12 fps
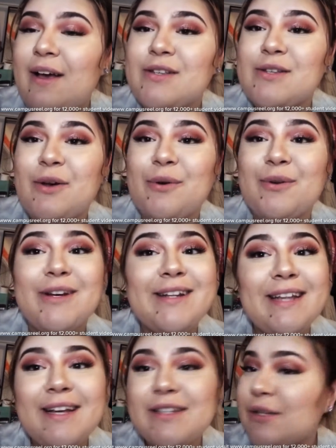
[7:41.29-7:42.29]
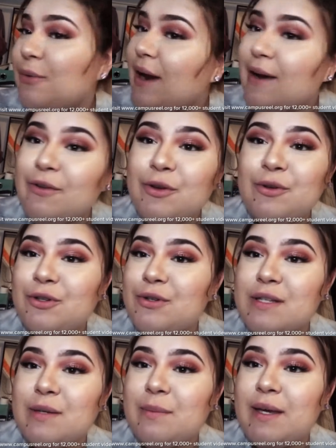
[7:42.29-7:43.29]
So good luck to wherever you
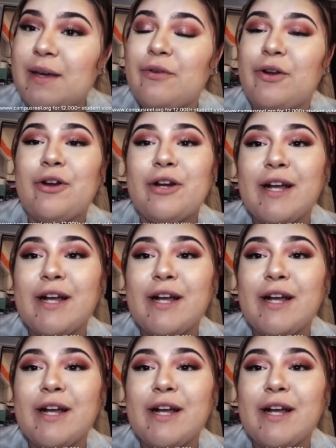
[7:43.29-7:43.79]
choose to be for your